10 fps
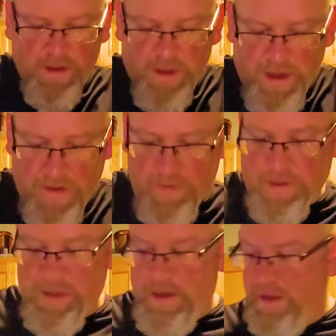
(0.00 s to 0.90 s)
Now what
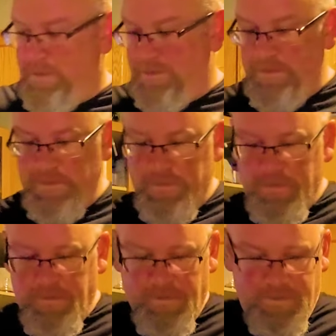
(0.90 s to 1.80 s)
the heck?
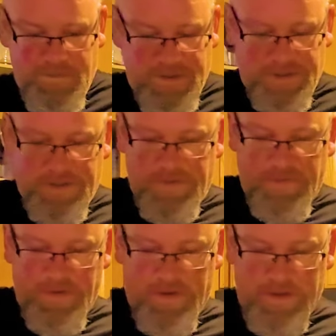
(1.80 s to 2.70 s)
Let's just
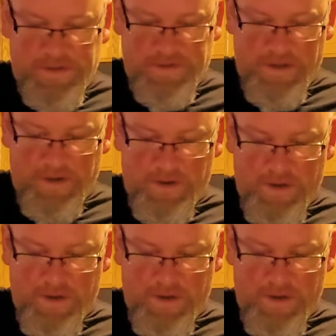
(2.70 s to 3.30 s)
fill this sucker